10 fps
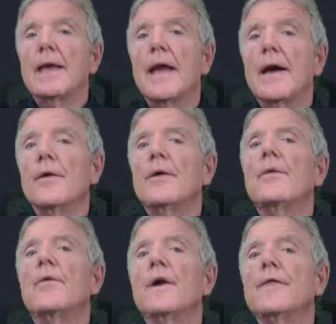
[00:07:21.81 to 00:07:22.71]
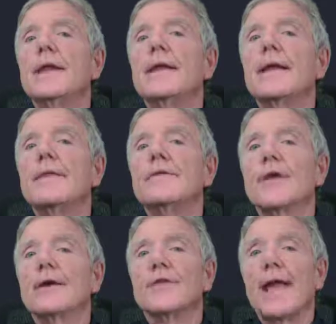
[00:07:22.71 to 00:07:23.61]
Now, one thing,
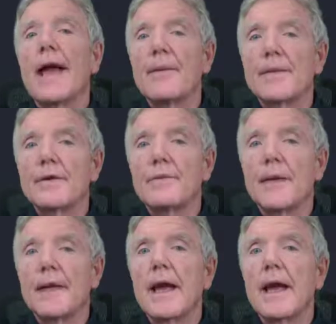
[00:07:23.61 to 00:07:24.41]
this actually happened to me.